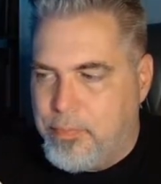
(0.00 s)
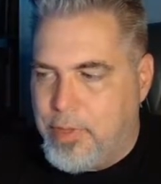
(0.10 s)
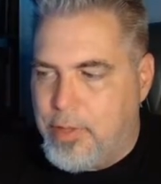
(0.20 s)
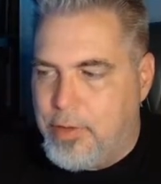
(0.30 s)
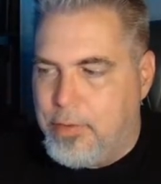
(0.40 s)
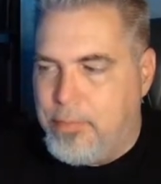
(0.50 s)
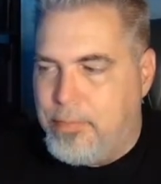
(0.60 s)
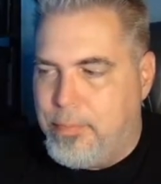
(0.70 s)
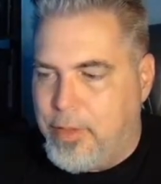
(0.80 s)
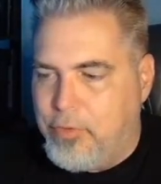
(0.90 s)
little
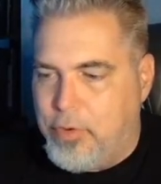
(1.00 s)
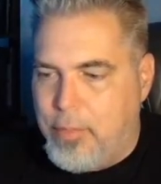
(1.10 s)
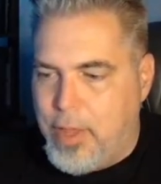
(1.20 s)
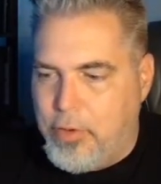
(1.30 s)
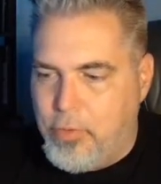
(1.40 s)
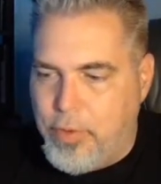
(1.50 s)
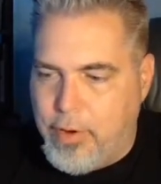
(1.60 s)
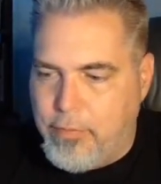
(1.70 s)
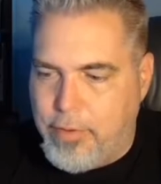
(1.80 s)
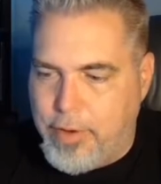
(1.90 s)
monster manual,
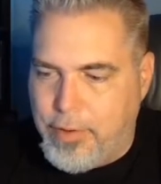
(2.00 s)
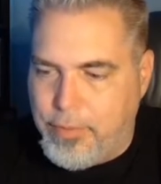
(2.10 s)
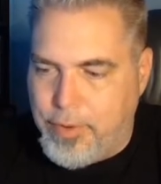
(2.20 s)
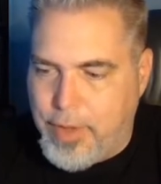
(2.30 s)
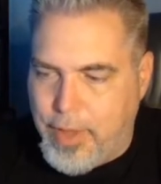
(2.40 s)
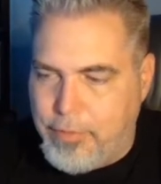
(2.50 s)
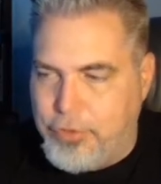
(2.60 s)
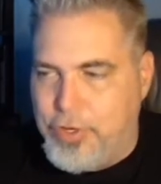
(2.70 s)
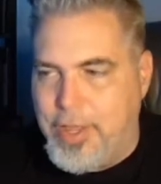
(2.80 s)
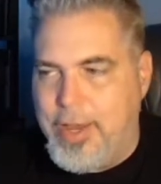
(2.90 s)
whatever, you know, where you have your
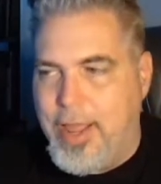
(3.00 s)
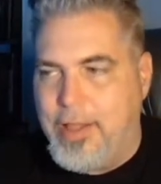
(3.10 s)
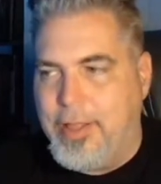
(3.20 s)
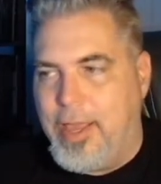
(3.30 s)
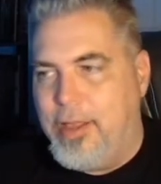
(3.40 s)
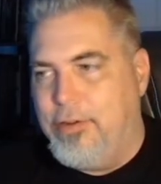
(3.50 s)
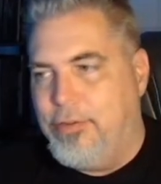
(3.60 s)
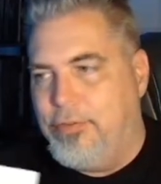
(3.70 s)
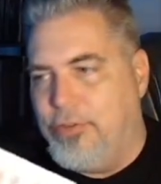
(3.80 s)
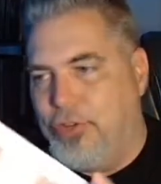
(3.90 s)
giant
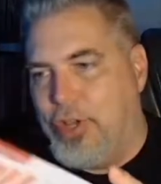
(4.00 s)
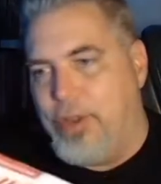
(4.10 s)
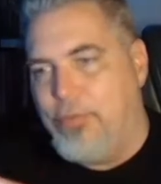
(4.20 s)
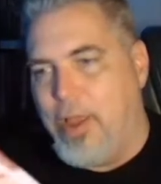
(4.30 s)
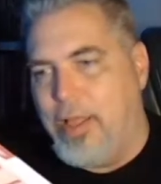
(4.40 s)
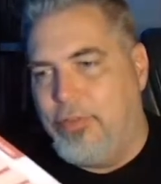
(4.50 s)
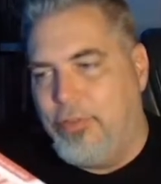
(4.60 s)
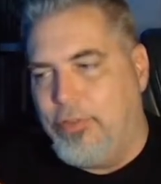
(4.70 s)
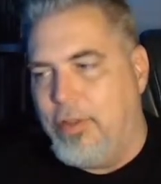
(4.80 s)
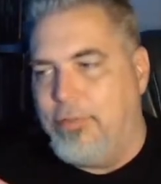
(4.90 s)
alligators and giant rats
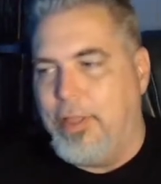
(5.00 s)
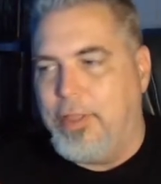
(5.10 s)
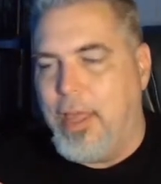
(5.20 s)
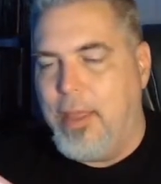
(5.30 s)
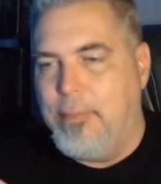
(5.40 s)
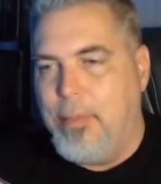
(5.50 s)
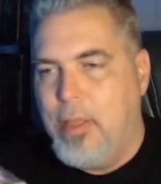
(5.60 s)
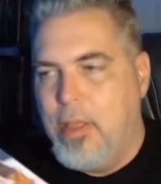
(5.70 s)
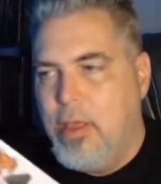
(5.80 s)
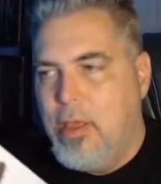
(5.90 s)
and stuff like that.
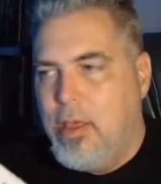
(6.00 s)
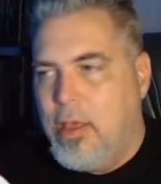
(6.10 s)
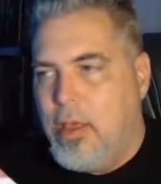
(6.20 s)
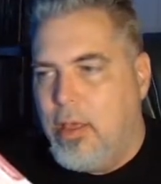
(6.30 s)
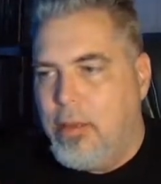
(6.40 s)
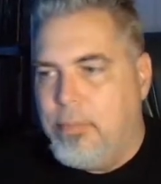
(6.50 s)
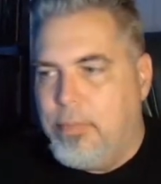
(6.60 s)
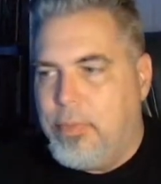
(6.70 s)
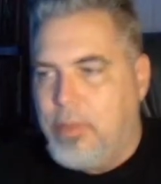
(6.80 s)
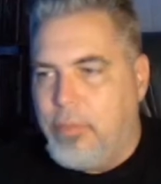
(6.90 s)

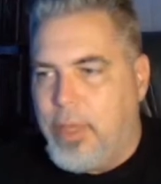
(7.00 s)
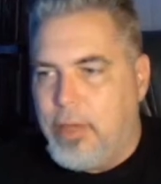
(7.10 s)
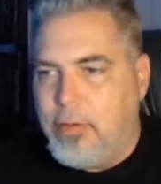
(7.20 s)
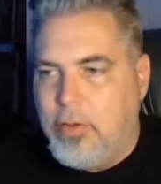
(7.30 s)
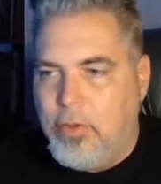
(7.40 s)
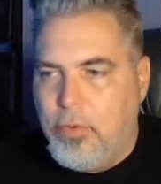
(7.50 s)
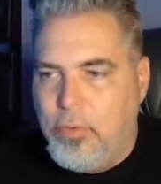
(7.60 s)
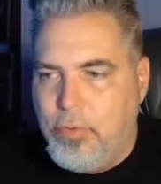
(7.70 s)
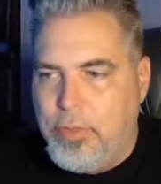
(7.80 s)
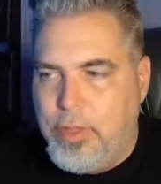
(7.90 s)
Then we get
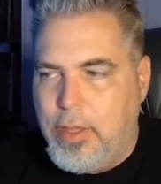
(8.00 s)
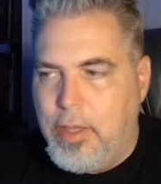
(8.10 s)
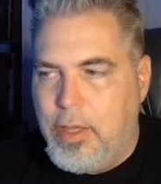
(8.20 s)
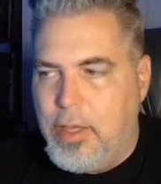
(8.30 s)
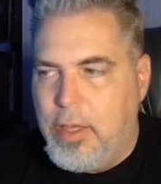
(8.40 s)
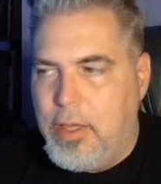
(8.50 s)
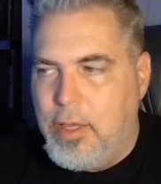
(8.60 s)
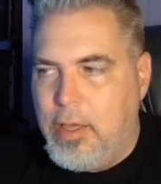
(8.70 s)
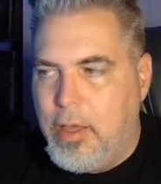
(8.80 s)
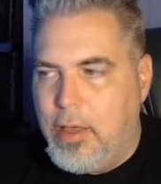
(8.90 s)
to
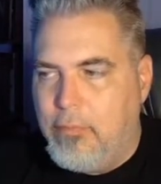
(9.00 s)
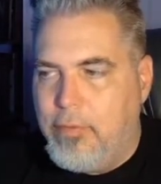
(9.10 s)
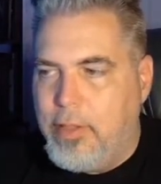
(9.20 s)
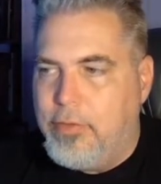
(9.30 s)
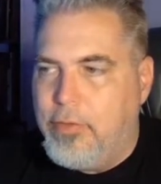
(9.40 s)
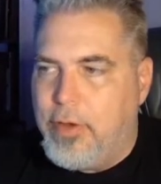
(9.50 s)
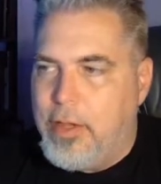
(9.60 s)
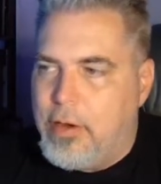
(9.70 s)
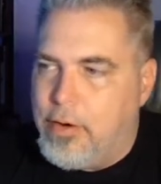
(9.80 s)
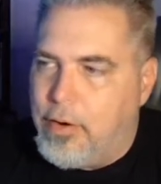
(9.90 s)
the villains in
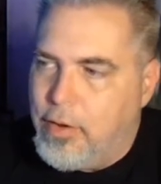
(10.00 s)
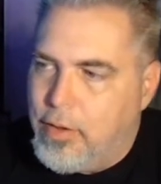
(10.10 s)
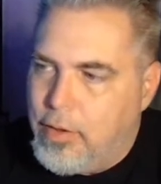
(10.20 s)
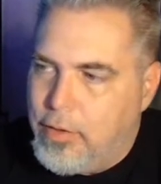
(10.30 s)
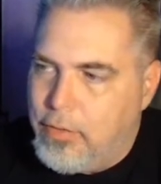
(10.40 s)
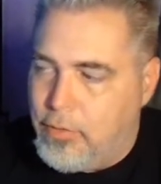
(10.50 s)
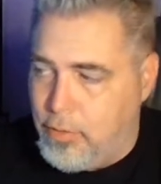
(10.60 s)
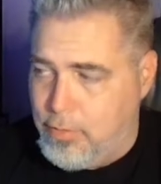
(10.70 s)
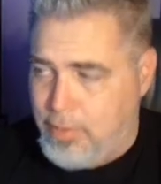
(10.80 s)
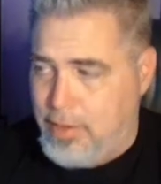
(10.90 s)
here.
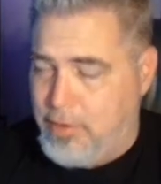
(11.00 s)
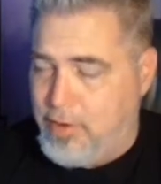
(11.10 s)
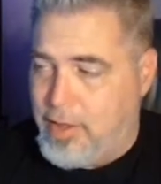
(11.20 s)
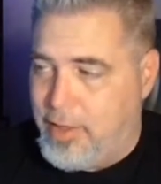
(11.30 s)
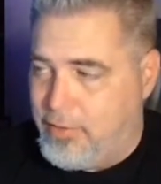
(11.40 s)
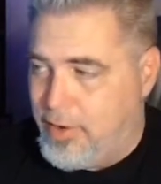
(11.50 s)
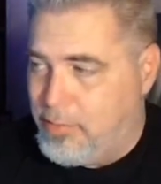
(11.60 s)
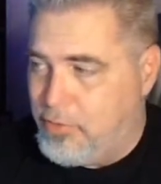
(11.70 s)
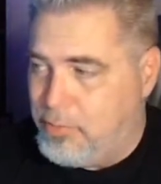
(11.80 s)
So that dog guy's name is